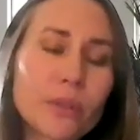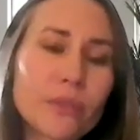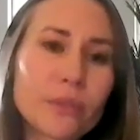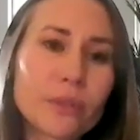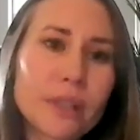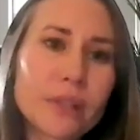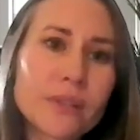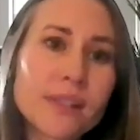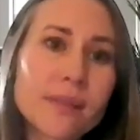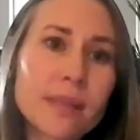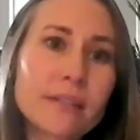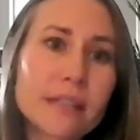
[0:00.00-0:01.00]
portfolio
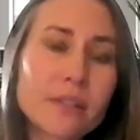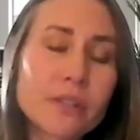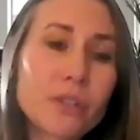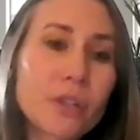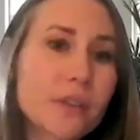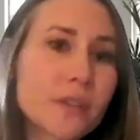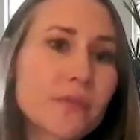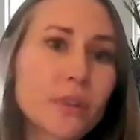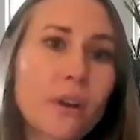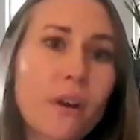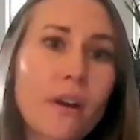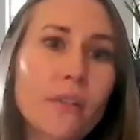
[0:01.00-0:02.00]
summit that's just
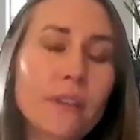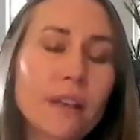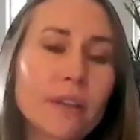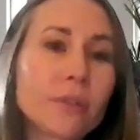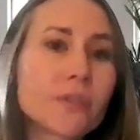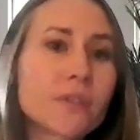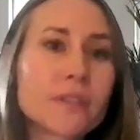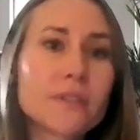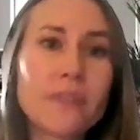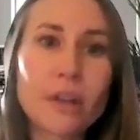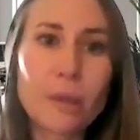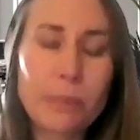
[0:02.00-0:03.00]
for our founders.
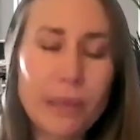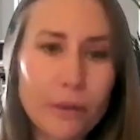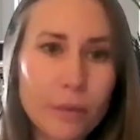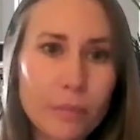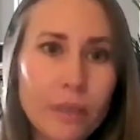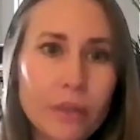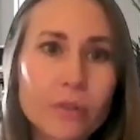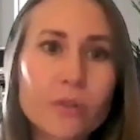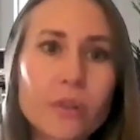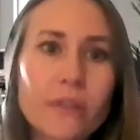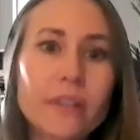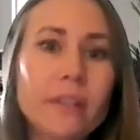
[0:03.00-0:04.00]
It's very peer to peer
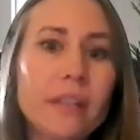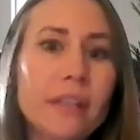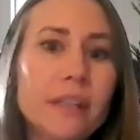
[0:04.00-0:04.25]
driven.